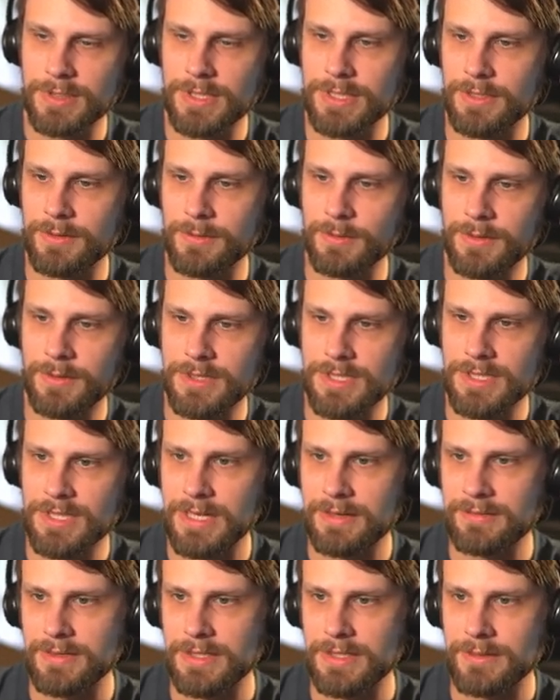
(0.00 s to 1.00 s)
So we'll just
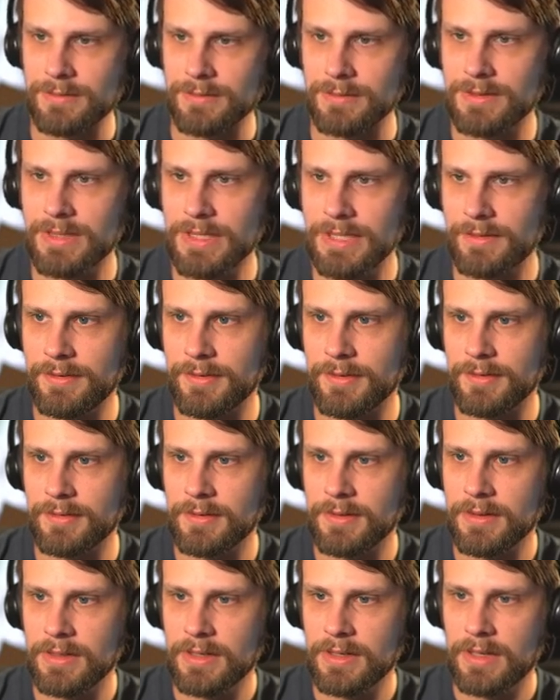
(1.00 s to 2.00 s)
have to do this.
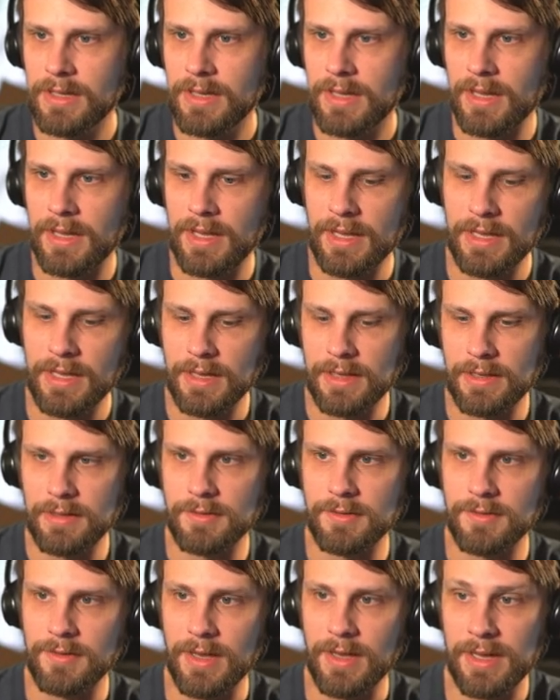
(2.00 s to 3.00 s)

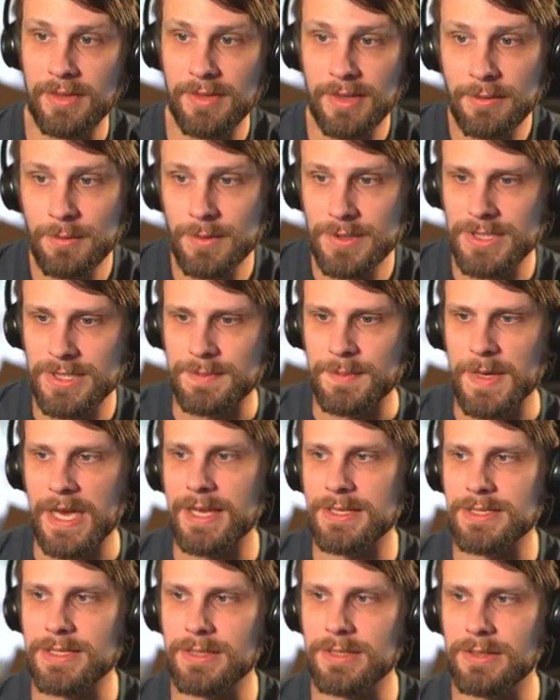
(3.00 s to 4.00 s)
And I think we'll just
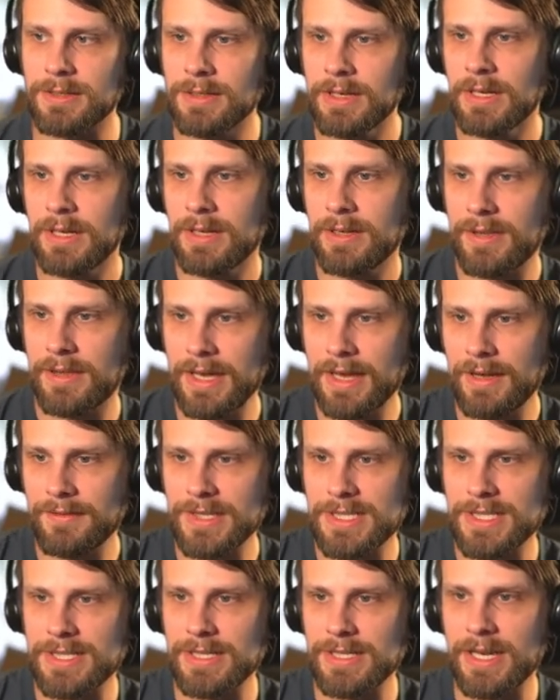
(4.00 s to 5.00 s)
pass here. They
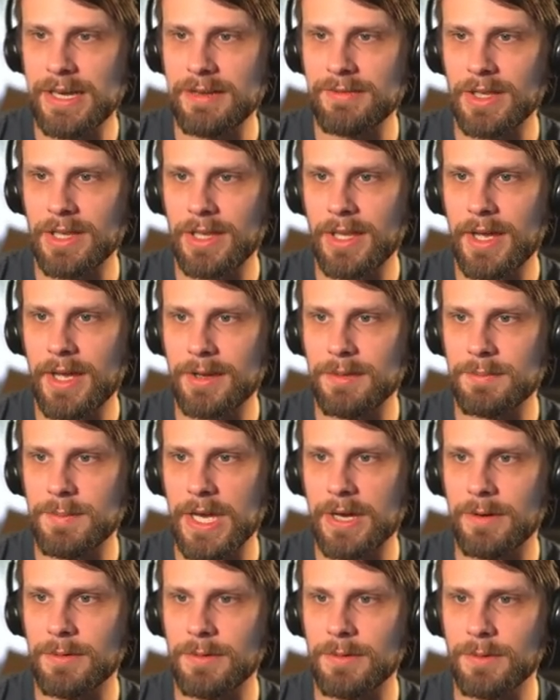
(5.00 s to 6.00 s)
obviously have a lot of
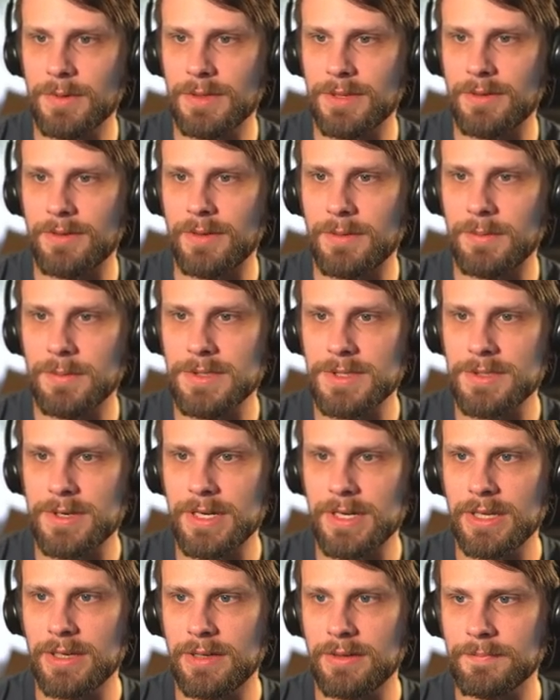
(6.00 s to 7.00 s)
power with the double
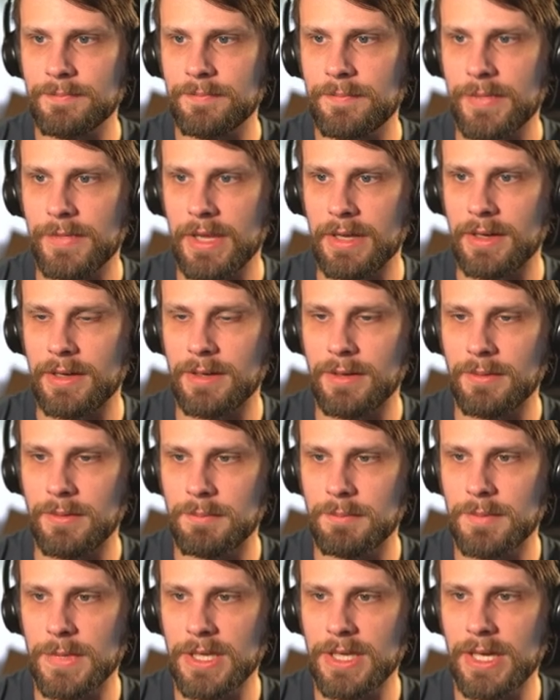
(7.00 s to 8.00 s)
striking. Uh,
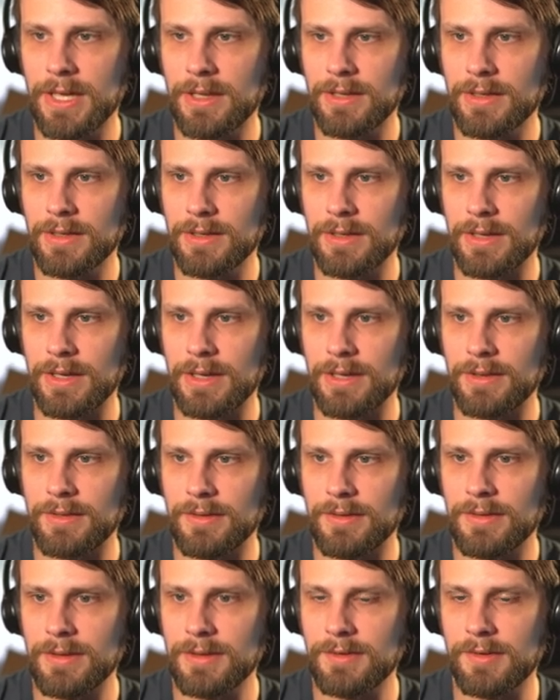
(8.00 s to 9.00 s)
mechanic,
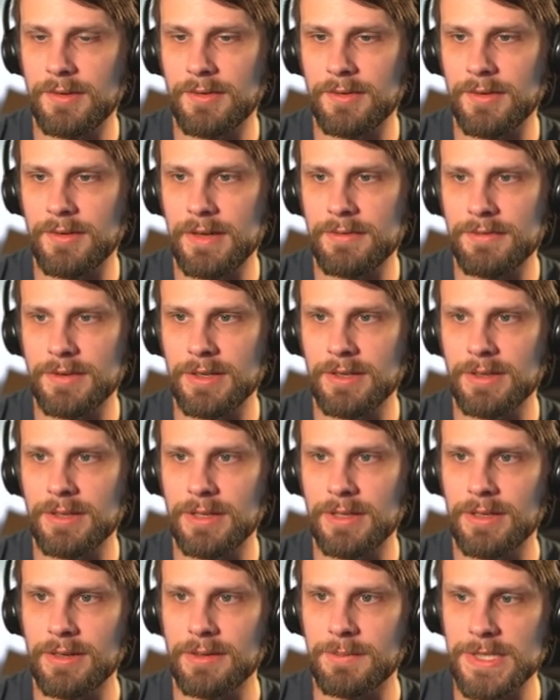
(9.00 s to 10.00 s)
and this is
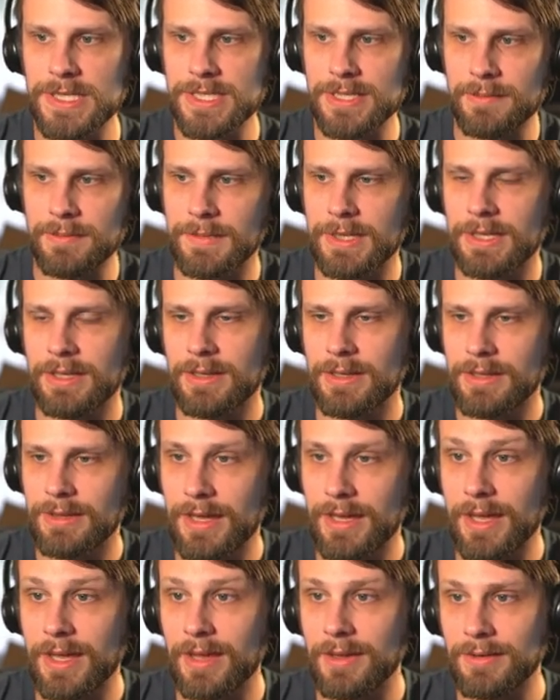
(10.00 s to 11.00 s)
definitely going to be something that
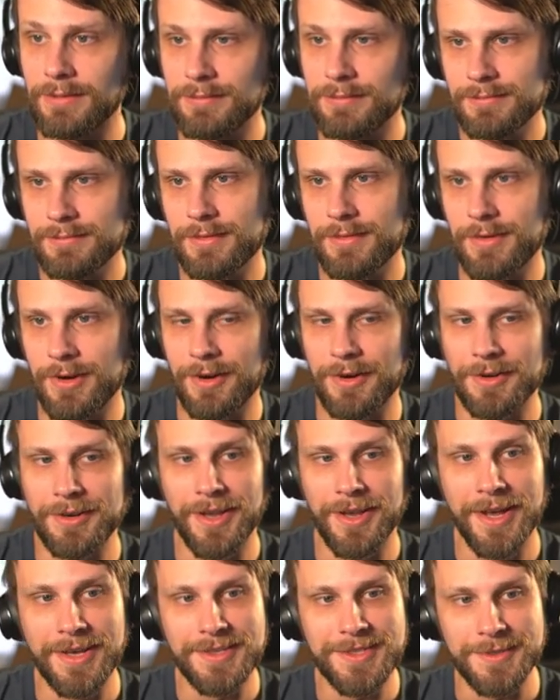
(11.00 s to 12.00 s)
they are
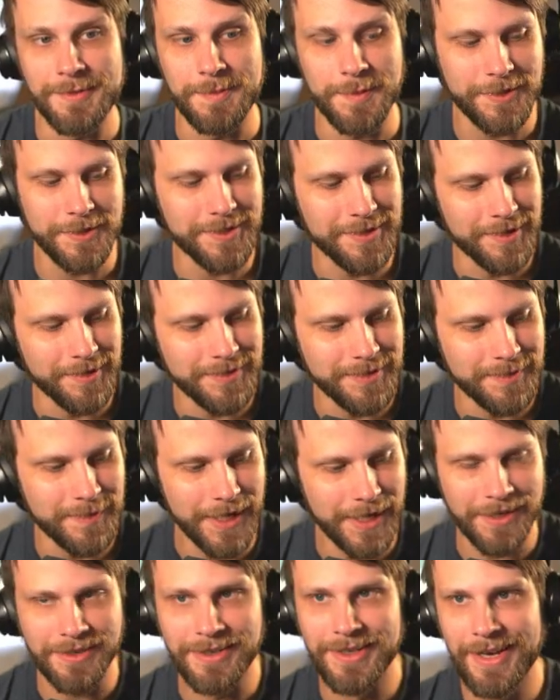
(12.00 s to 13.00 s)
not super stoked
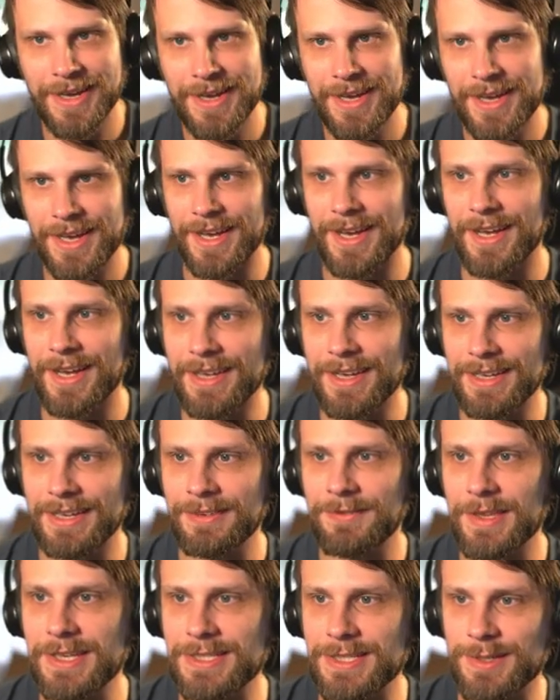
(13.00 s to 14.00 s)
about. Uh,
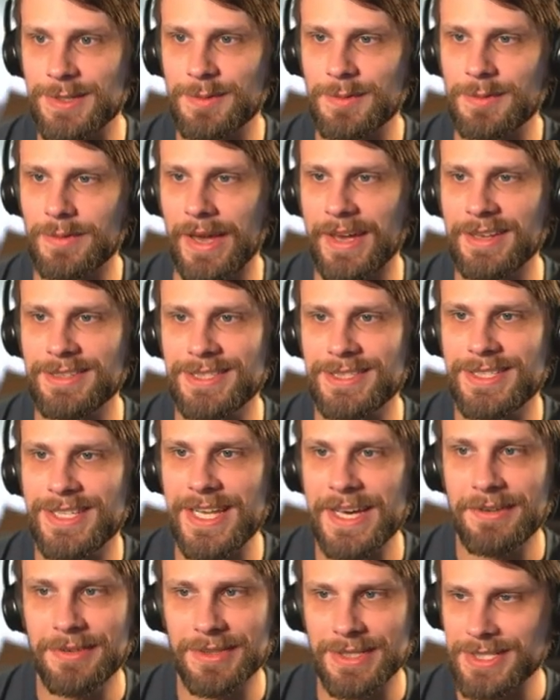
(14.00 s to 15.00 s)
if they, I
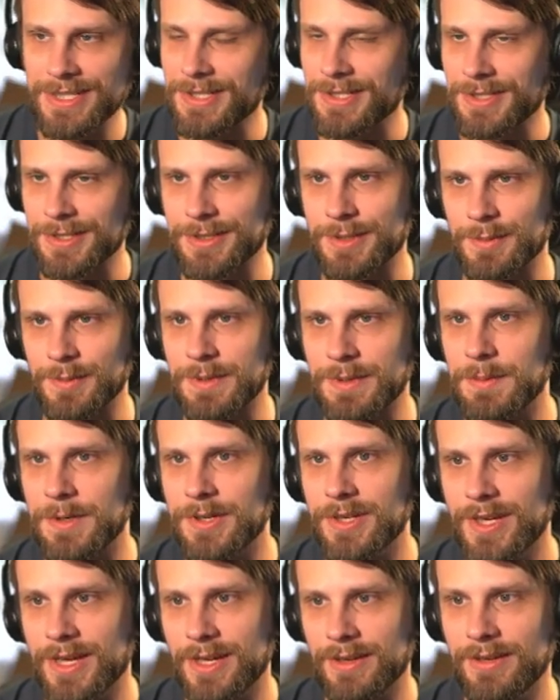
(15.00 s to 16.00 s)
doubt this is a sweeper
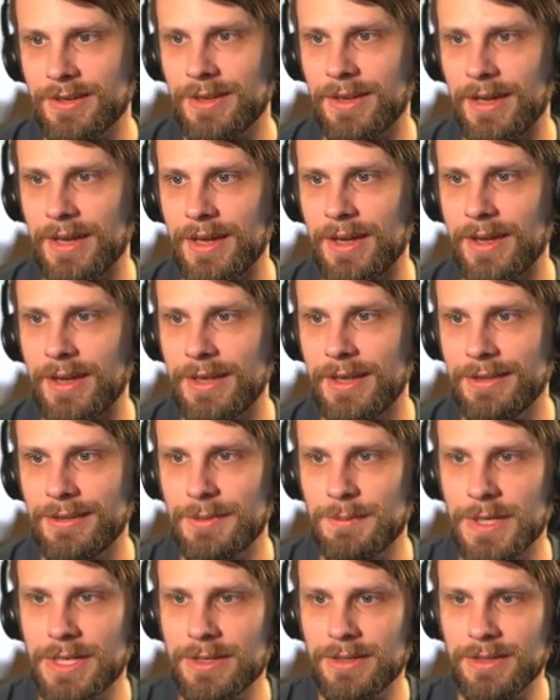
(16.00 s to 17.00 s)
deck. Uh, and the
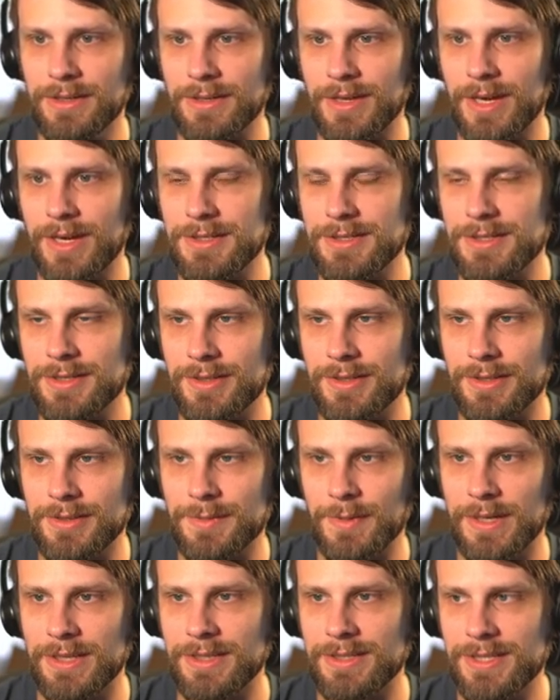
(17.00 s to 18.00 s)
Myriad
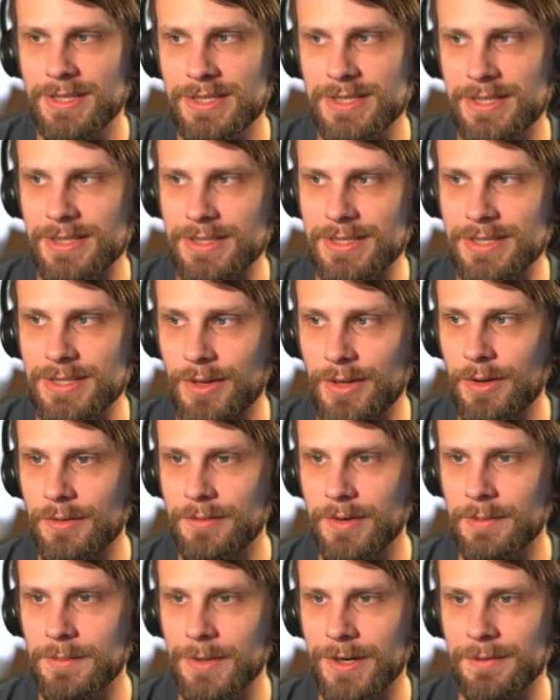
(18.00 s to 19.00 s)
Construct, while it doesn't solve
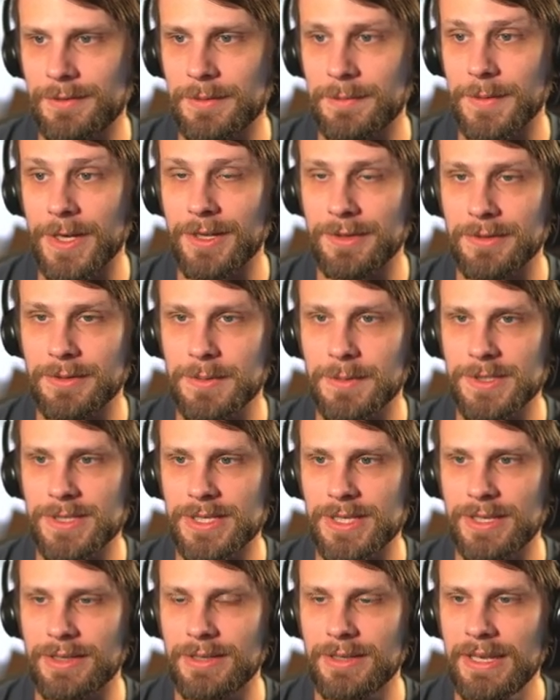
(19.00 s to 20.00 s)
our problem
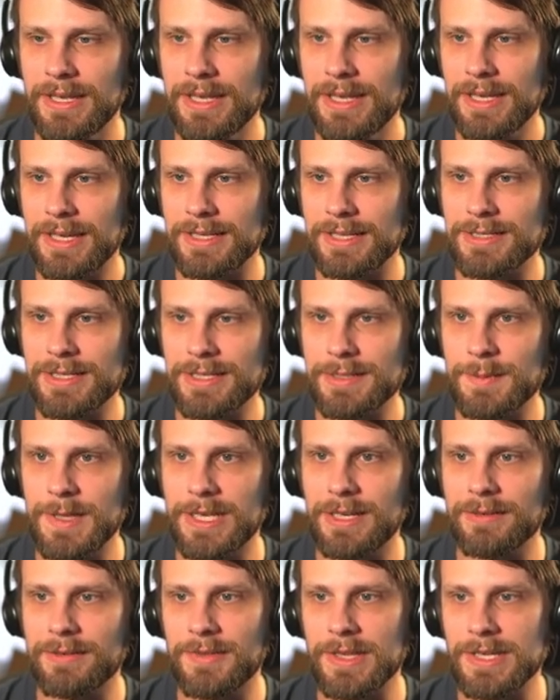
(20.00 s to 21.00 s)
100%, it does
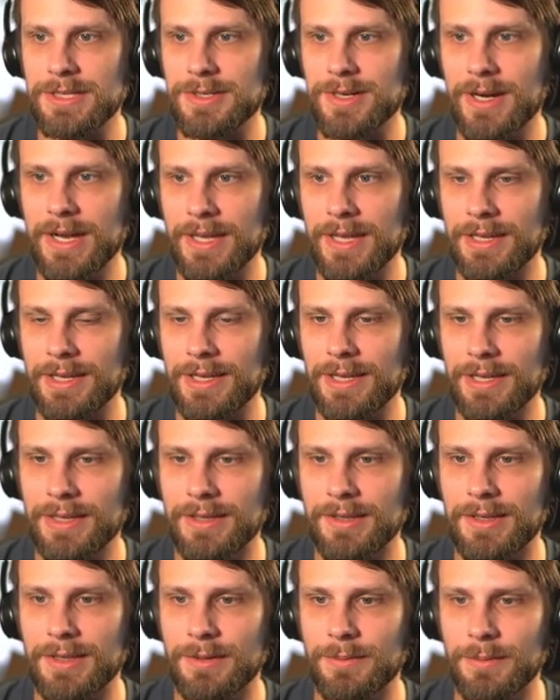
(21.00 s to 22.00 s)
mean if they try and
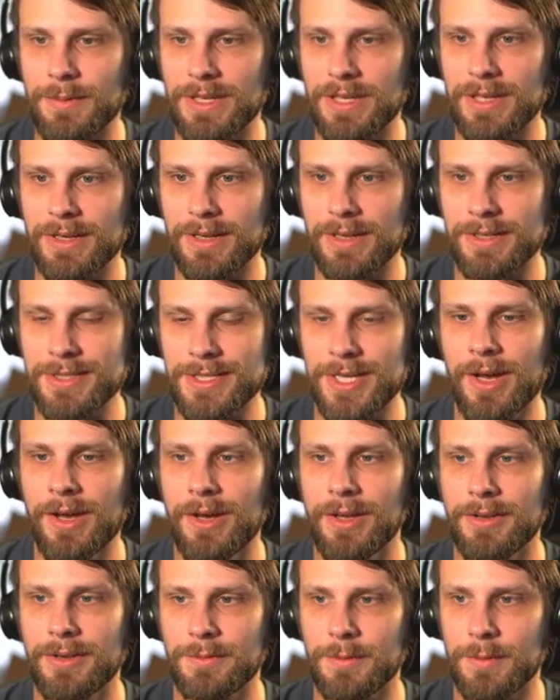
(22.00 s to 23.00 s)
kill it, we get a
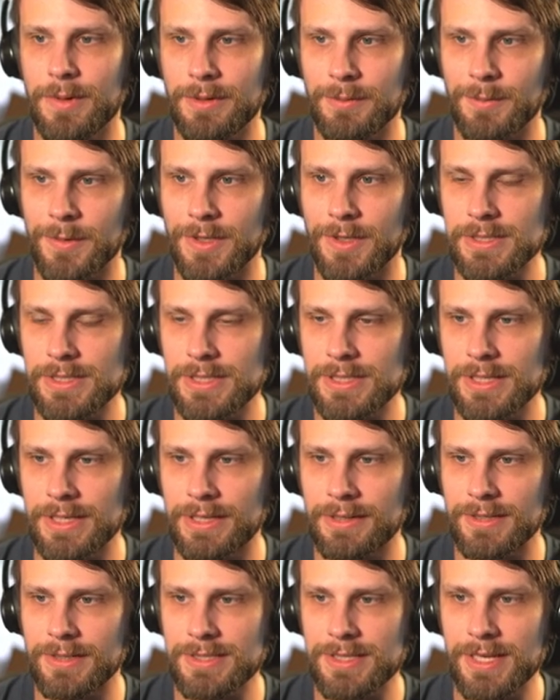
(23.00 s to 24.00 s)
ton of one ones.
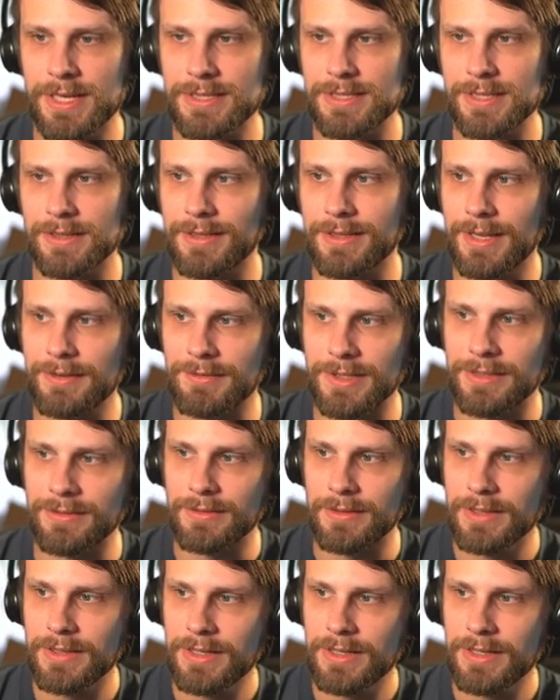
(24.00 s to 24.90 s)
In this case, 11.